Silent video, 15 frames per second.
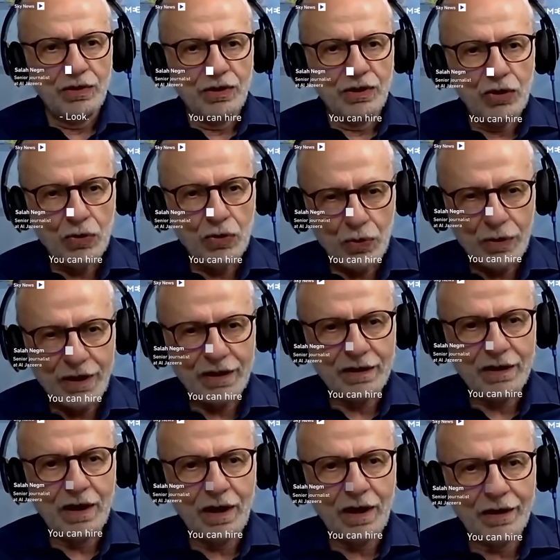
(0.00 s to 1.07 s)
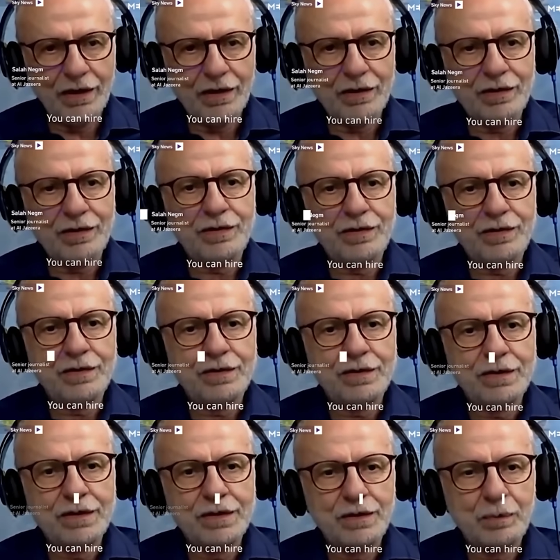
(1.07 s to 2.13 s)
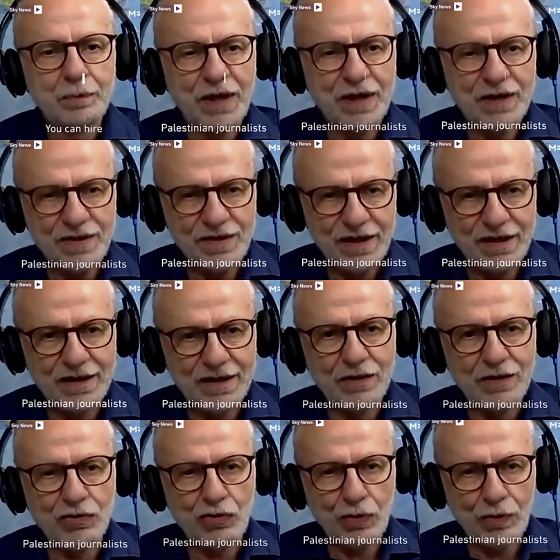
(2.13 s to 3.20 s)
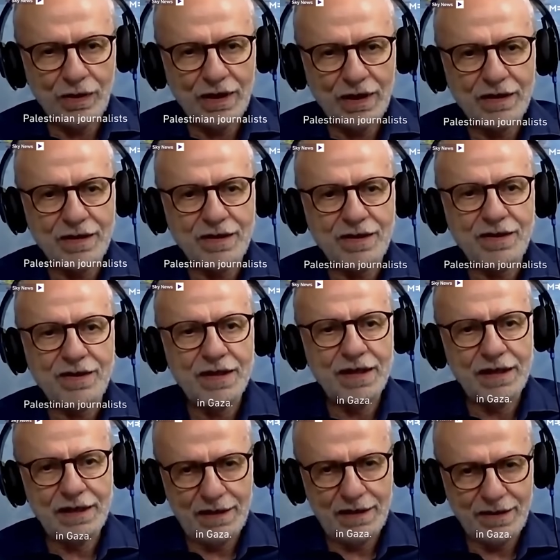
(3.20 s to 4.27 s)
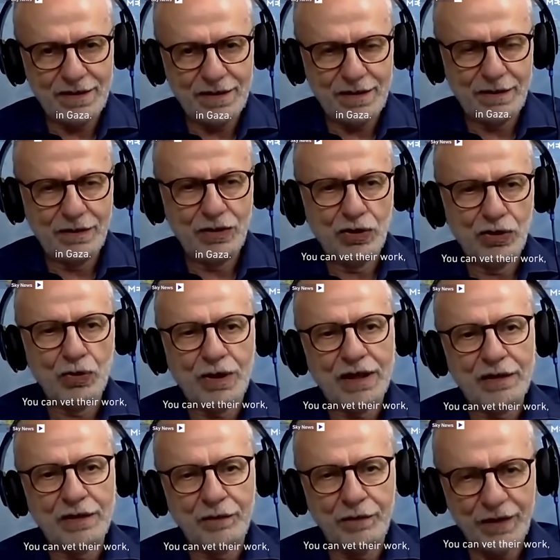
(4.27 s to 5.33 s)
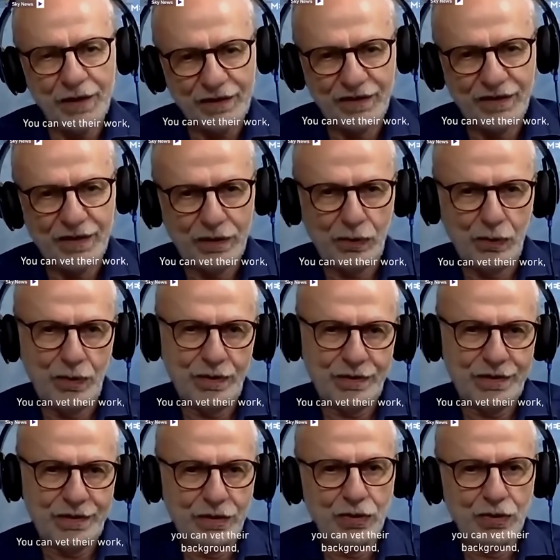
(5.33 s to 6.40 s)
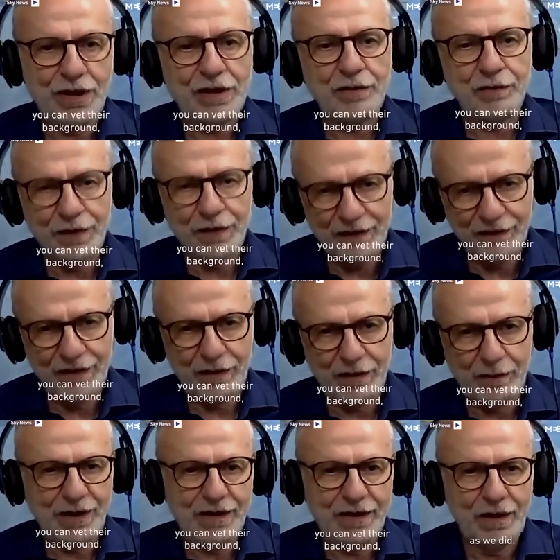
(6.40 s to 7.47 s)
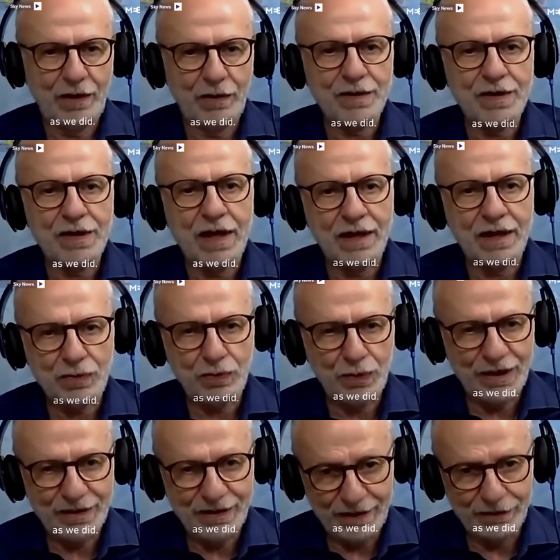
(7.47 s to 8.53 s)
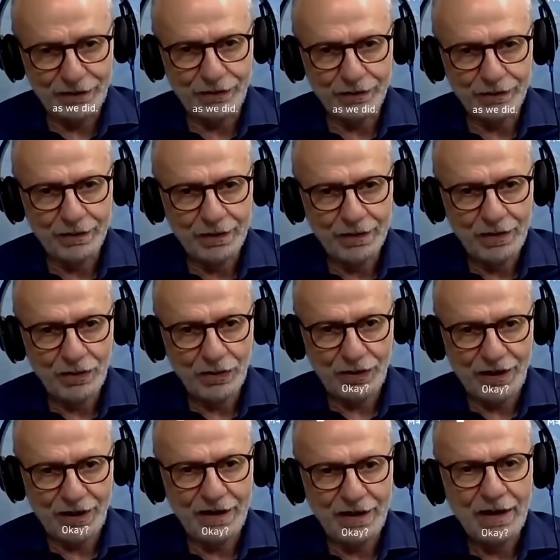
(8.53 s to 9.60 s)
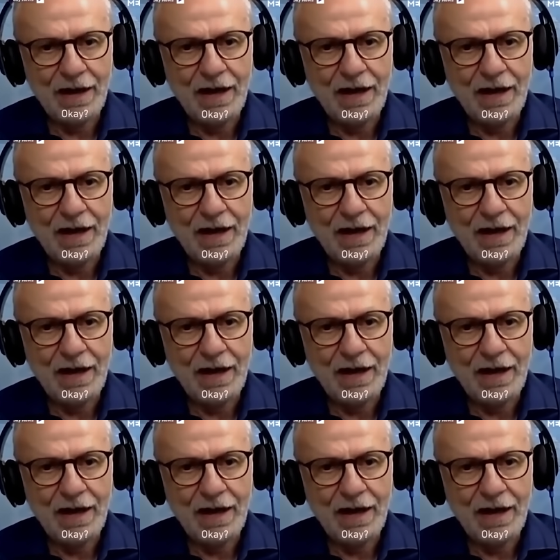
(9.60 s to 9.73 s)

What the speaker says: you can hire Palestinian journalists in Gaza. You can vet their work. You can vet their background, as we did, okay?